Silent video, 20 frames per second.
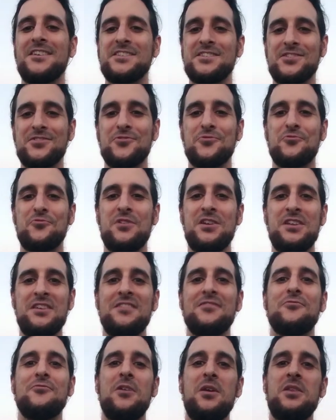so red
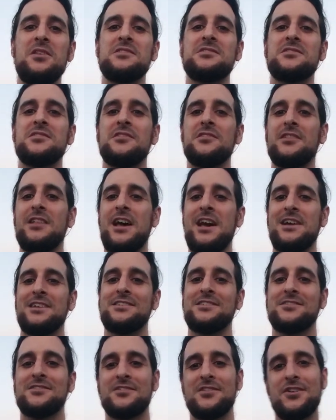is the
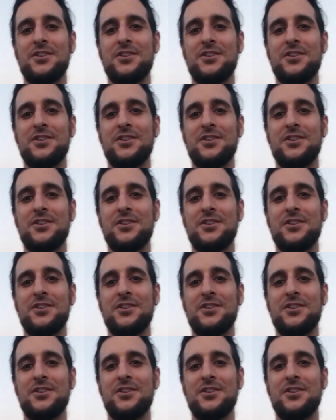last